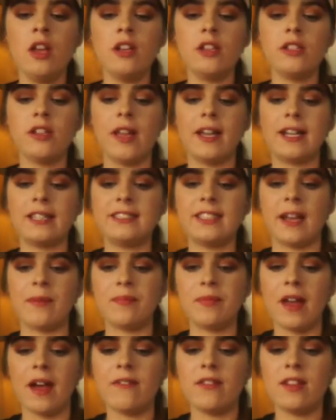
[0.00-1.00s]
So like I said,
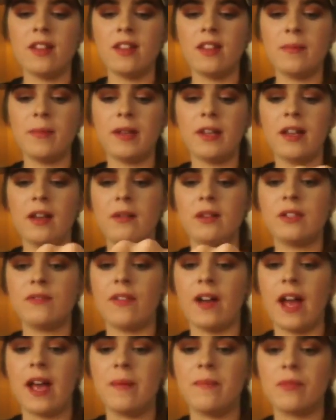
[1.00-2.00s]
everything in the beginning was
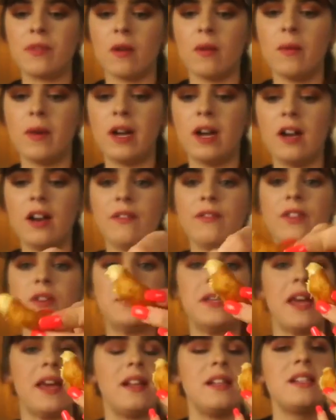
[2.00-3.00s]
fine. We went on a few
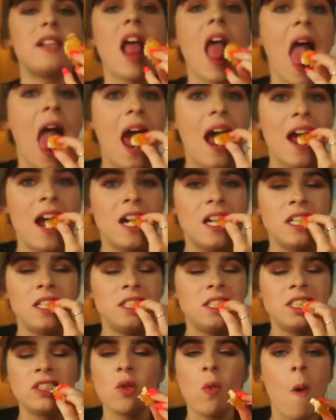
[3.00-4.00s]
dates.
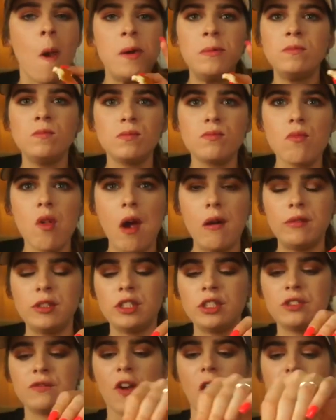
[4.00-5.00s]

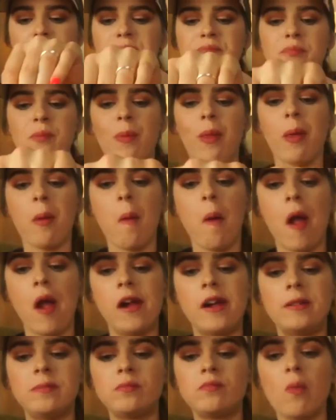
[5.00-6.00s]
Everything's fun.
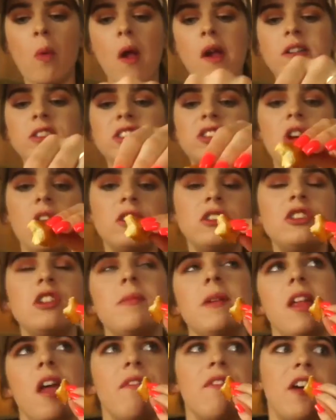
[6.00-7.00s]
And he starts to
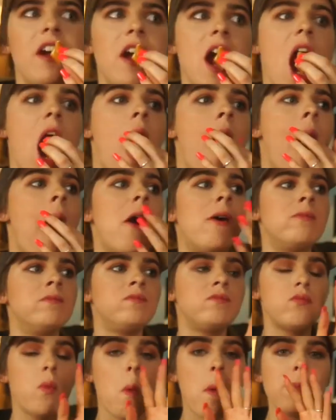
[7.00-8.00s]
be like very
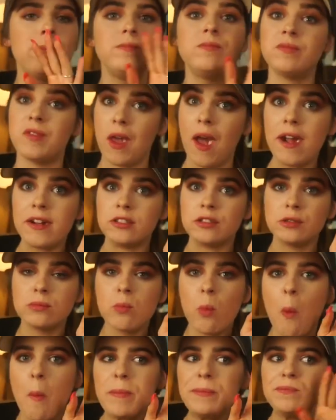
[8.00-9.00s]
nice.
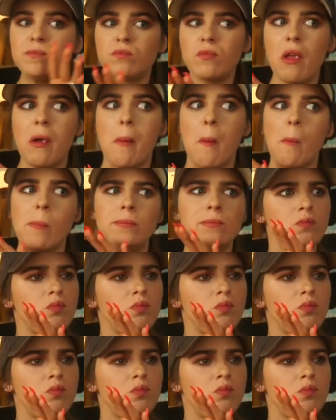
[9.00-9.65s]
Like,